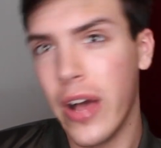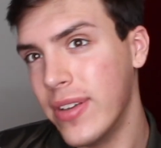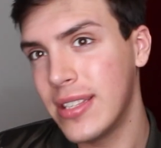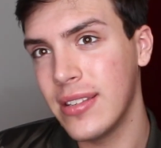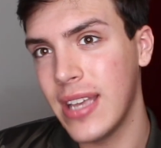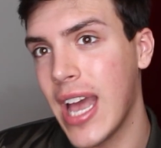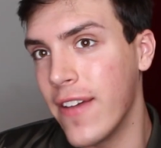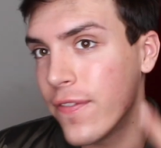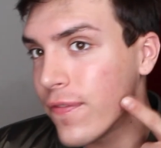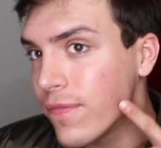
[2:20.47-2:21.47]
Obviously I
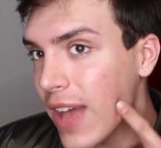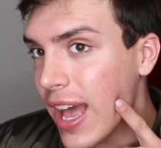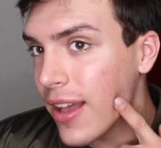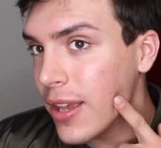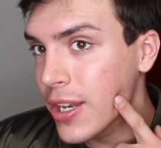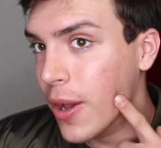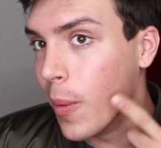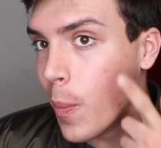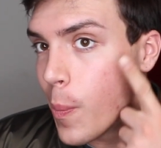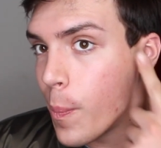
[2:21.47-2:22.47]
have, you
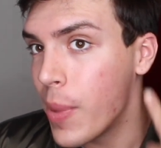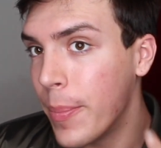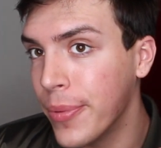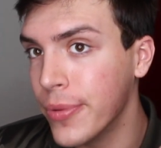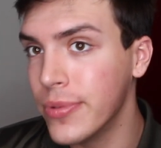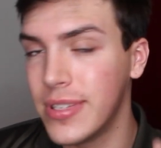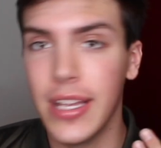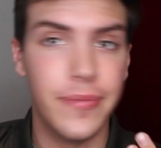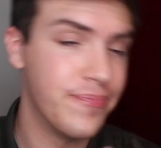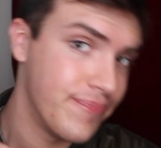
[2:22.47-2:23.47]
know, pimples,
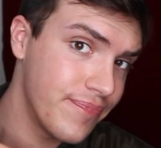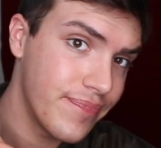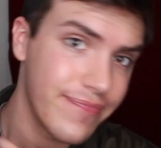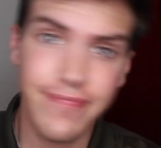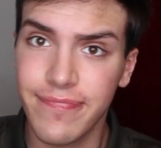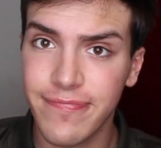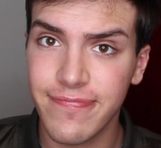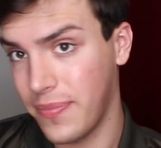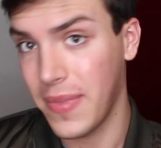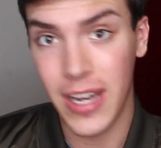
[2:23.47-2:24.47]
and
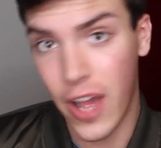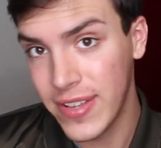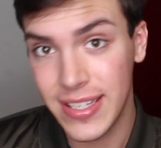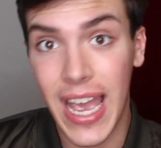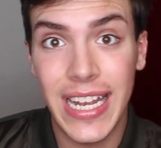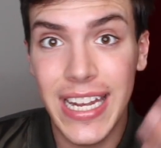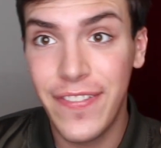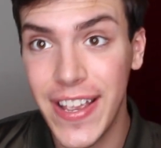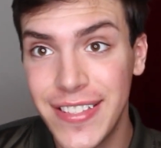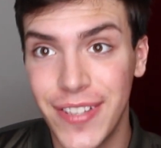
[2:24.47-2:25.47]
obviously I need
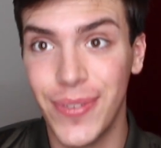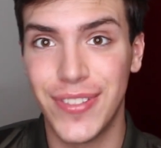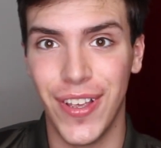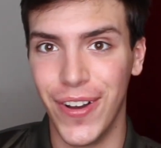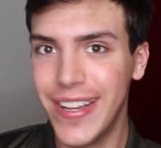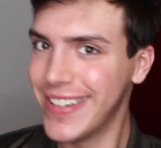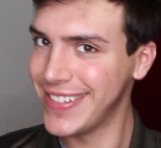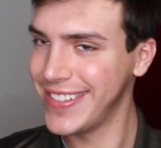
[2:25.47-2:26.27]
Facetune, so